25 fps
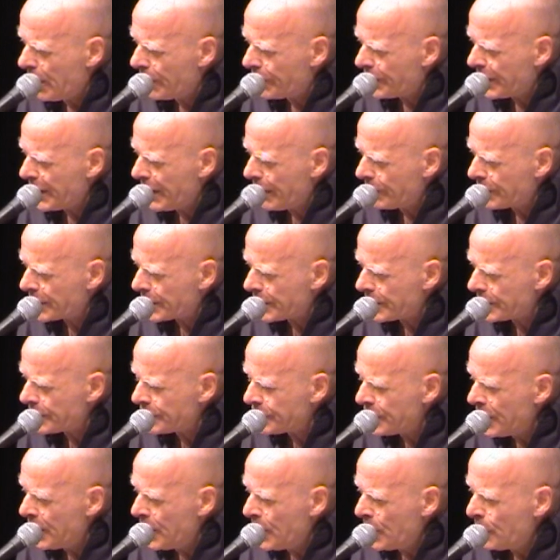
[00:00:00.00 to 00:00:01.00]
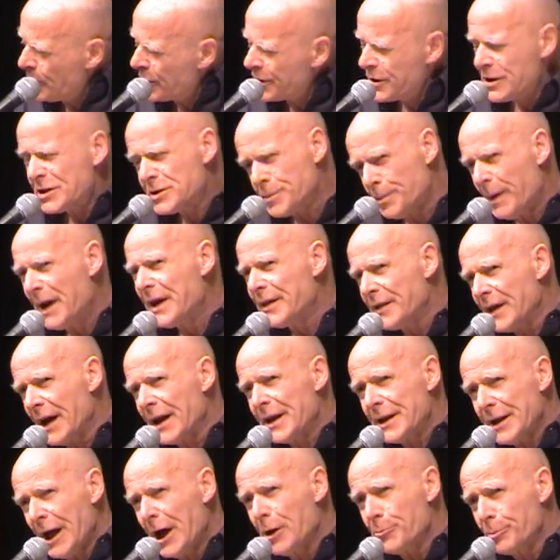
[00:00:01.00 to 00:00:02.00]
the evidence. But despite
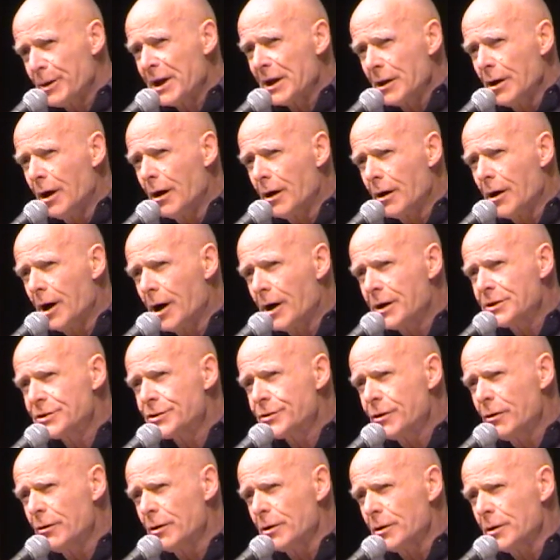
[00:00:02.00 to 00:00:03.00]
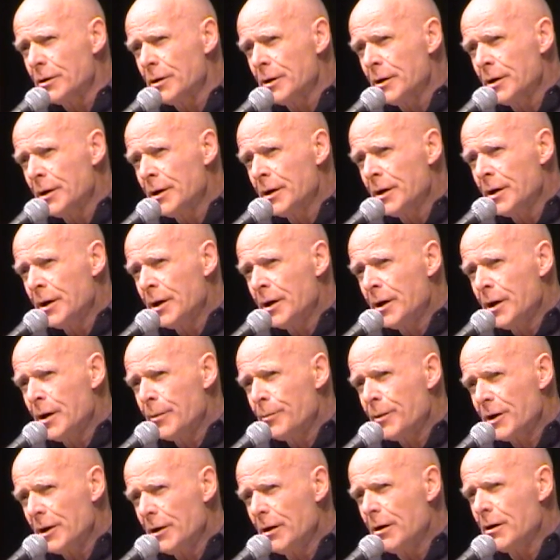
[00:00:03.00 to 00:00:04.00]
that, it had been a long, hard struggle.
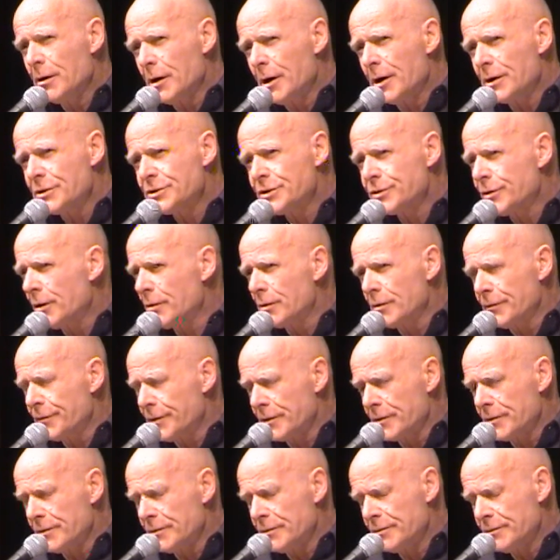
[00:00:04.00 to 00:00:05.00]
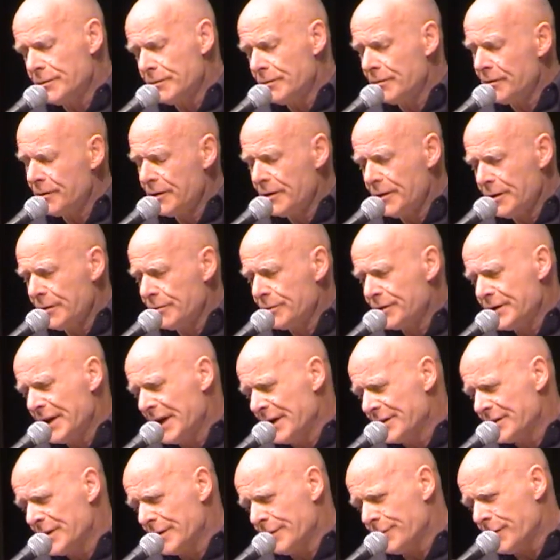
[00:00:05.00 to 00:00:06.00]
Been a long, hard struggle for
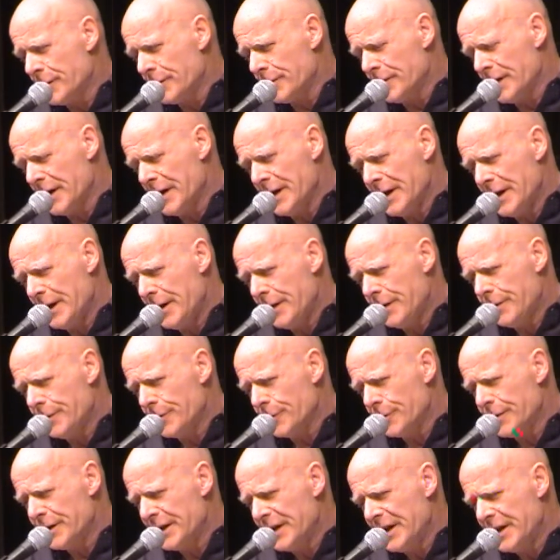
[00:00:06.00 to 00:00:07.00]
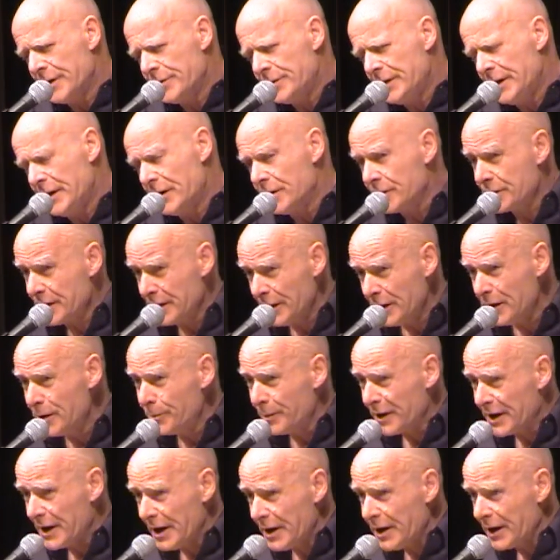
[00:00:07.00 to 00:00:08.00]
38 years. And in the
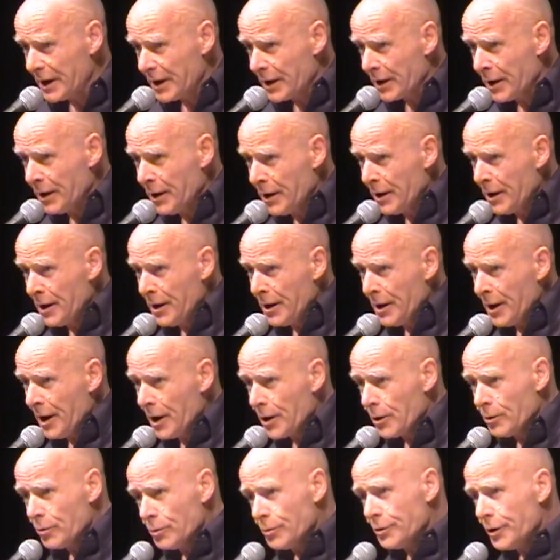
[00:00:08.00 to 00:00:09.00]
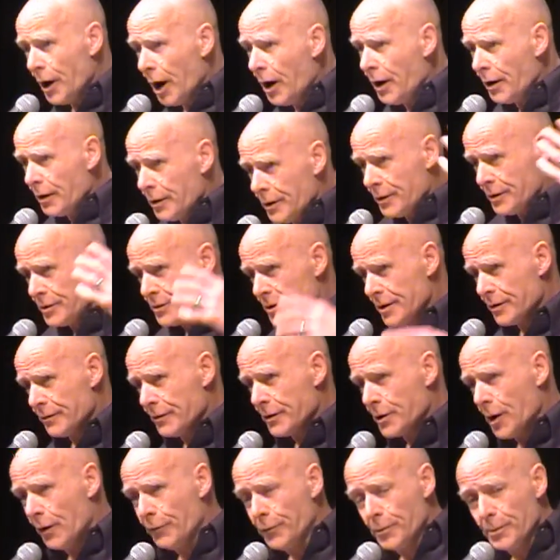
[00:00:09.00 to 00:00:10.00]
beginning, although now sort of
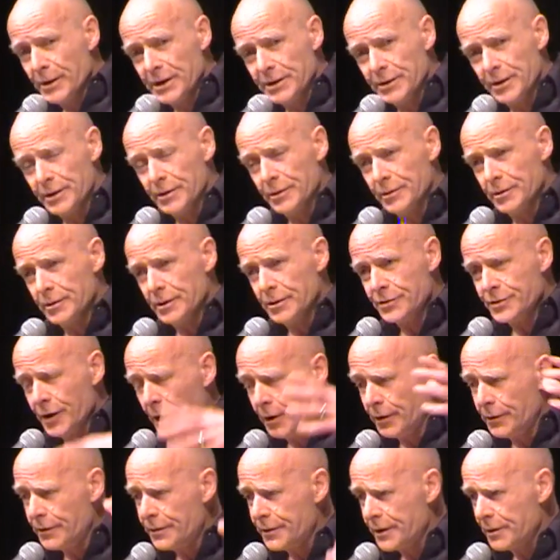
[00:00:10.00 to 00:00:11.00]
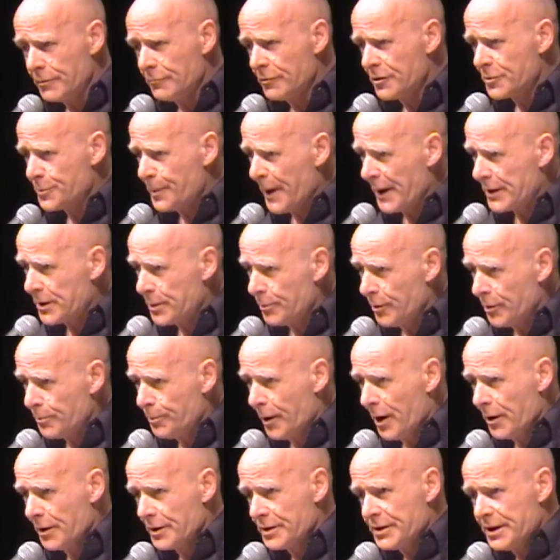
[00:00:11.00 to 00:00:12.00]
the government and the South and respectable
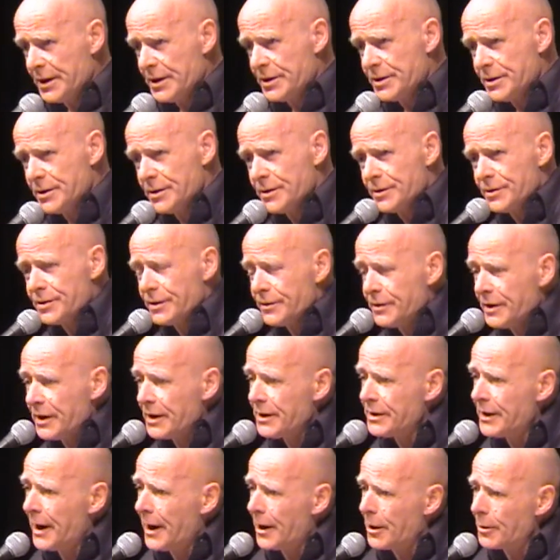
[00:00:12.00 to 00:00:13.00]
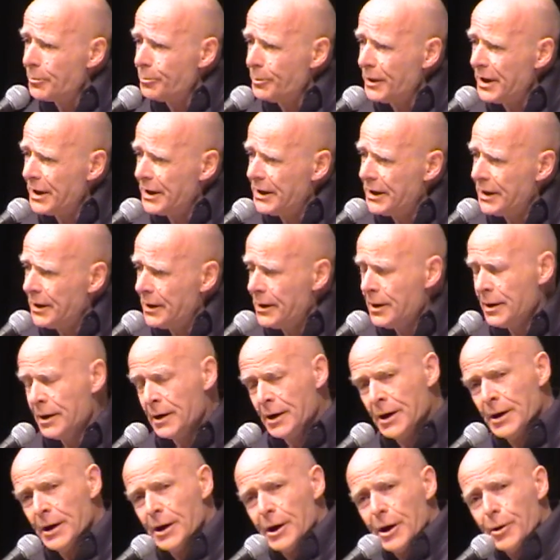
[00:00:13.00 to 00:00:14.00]
politicians and the entire media
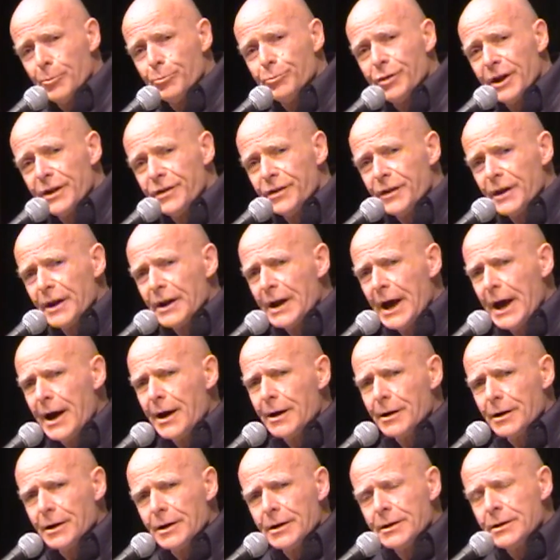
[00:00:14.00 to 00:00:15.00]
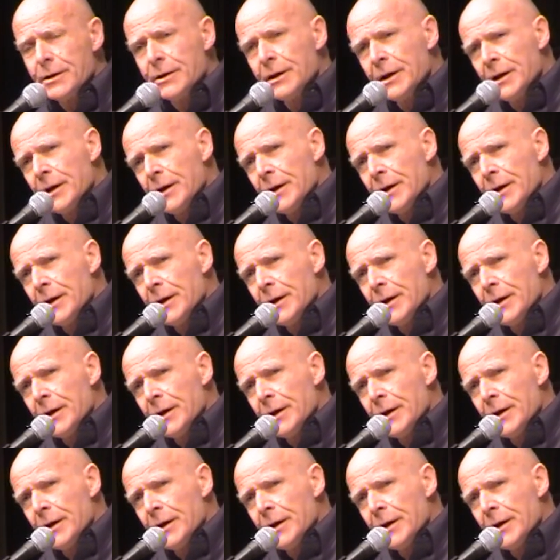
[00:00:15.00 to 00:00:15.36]
in Britain and Ireland